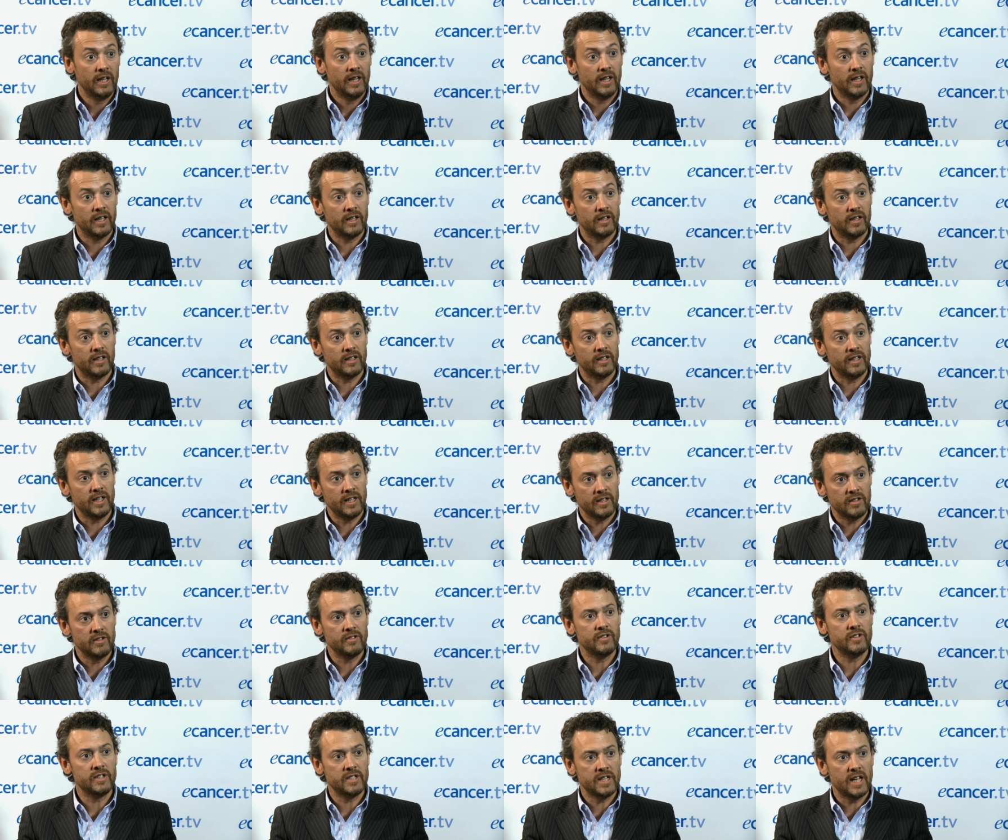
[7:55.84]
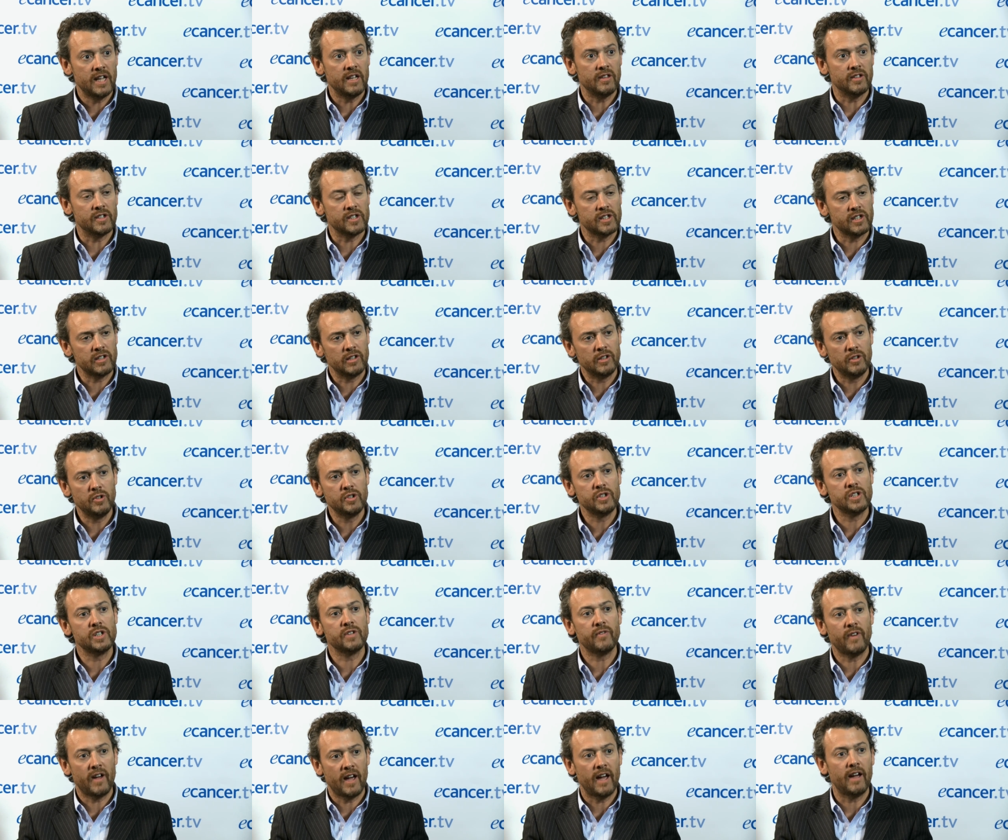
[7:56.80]
And, and at the end of the day, the solutions
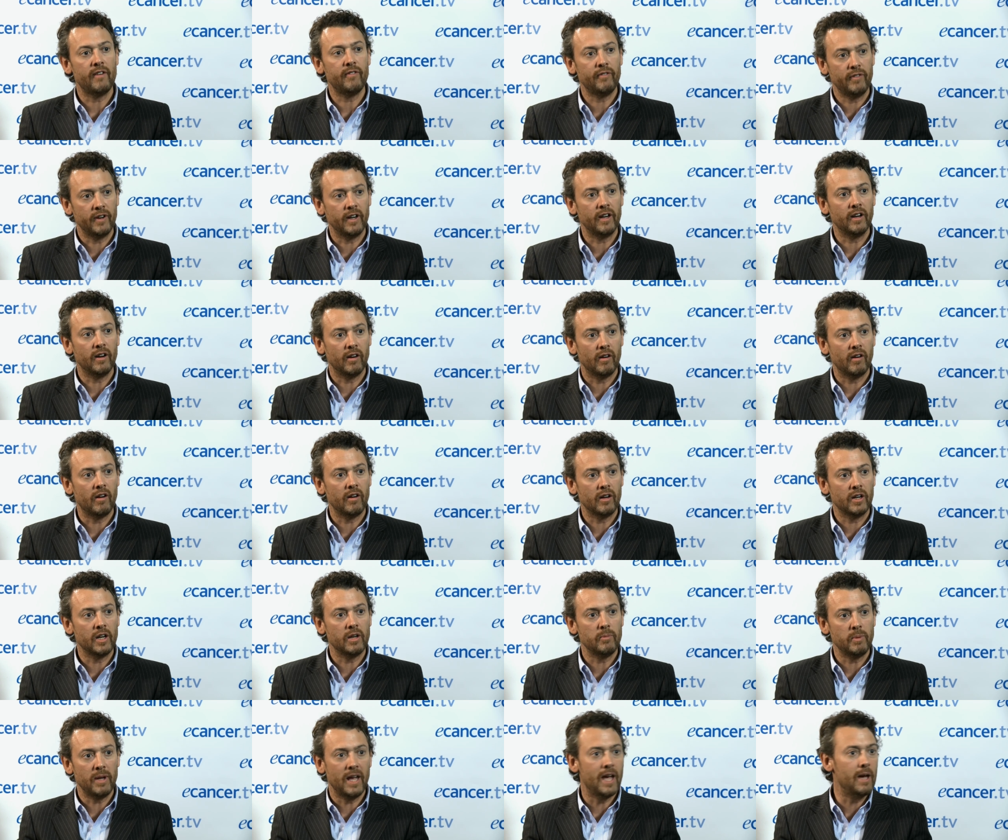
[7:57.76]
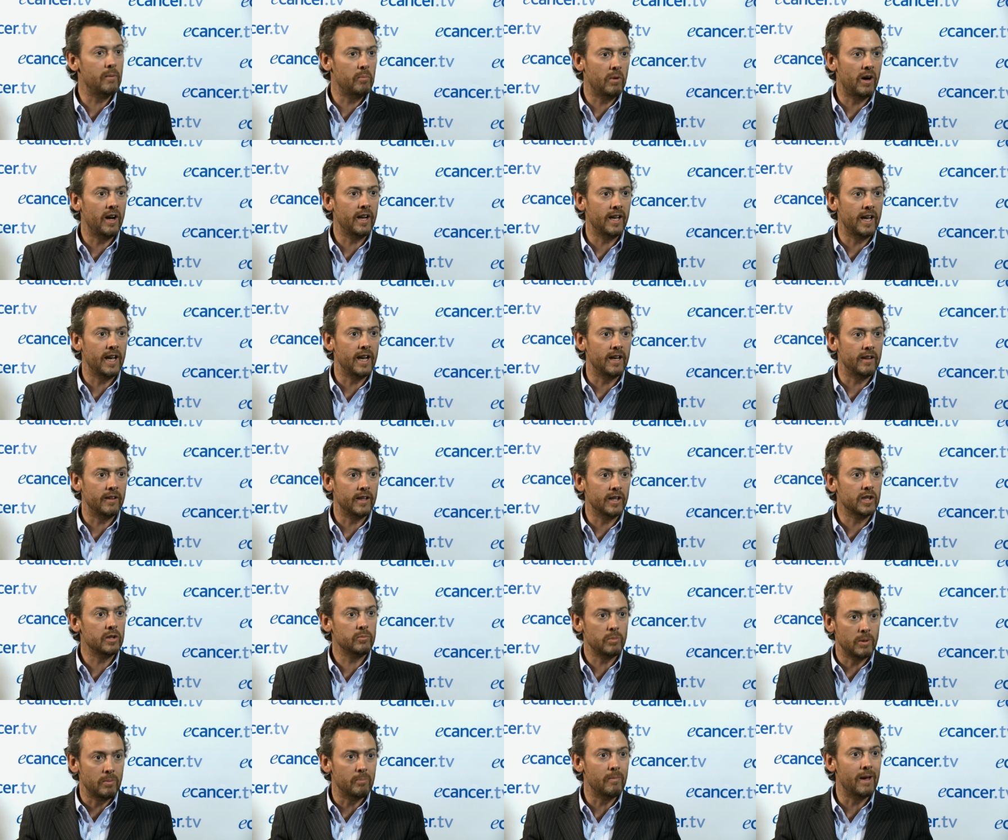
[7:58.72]
for Africa are going to be MIA. They're going
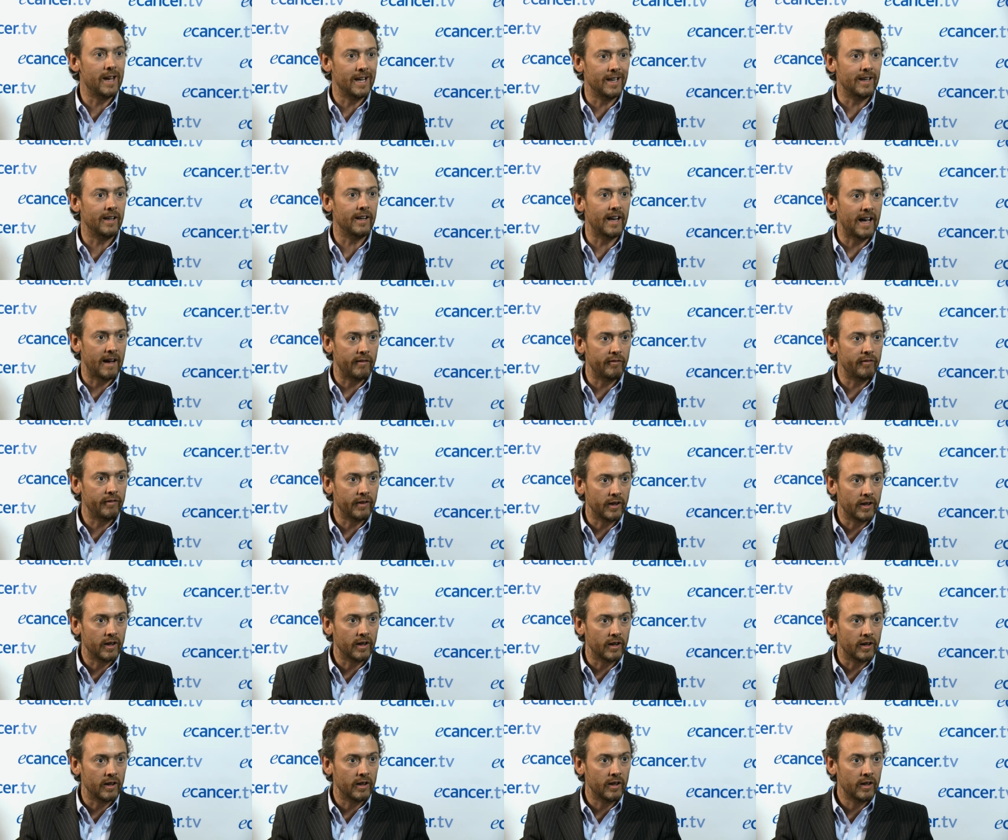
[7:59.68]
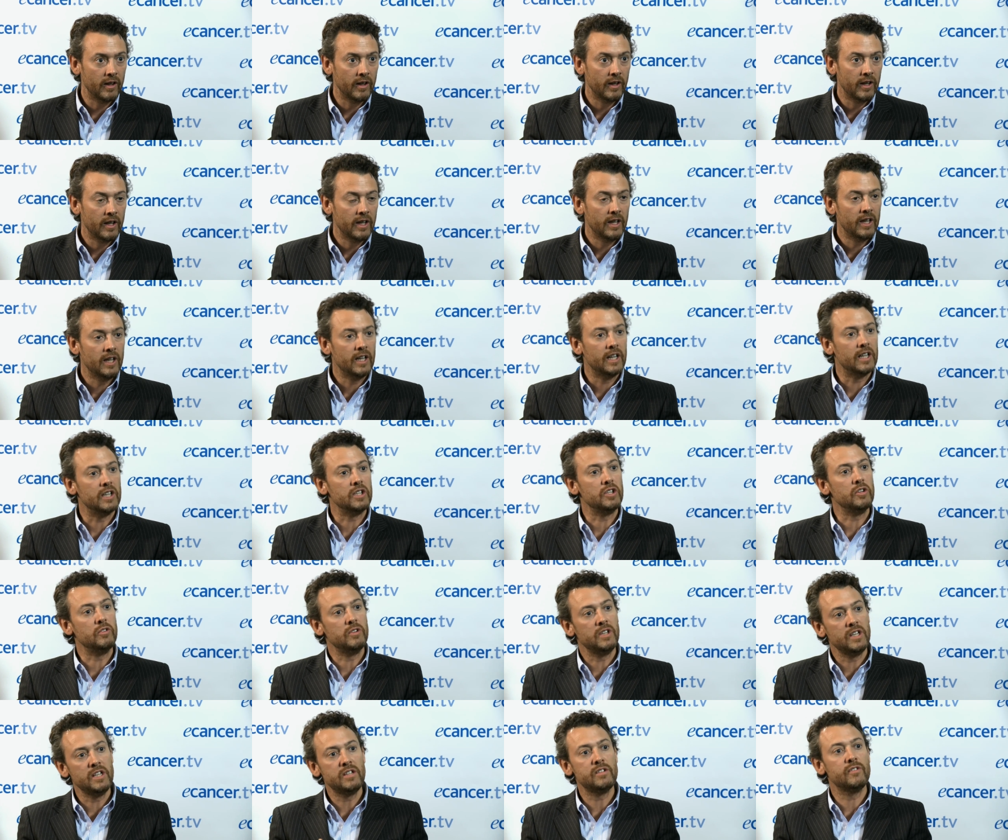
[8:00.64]
to be made in Africa. Yeah and you
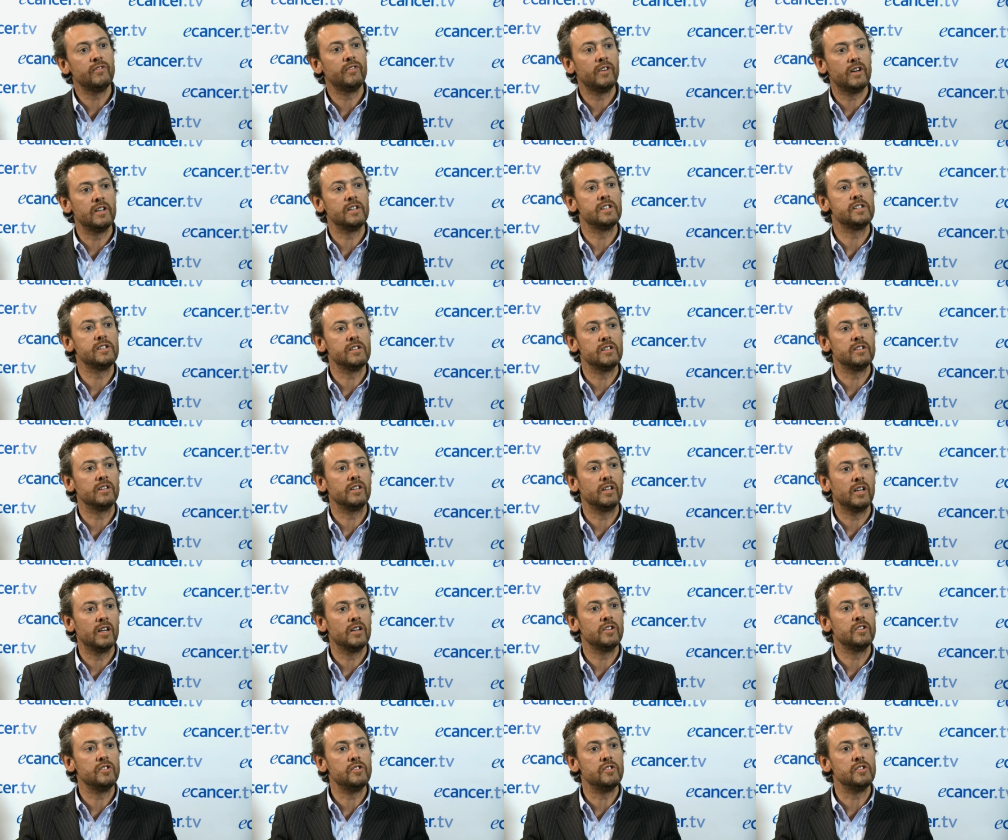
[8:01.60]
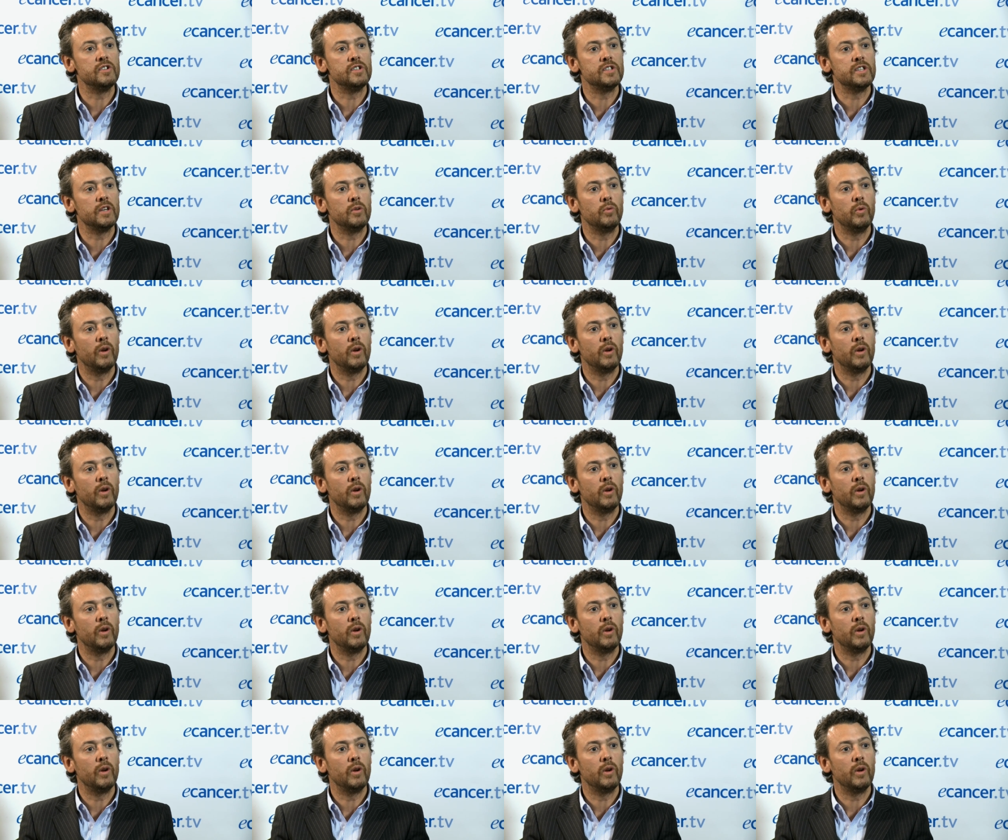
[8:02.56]
need to find certain countries that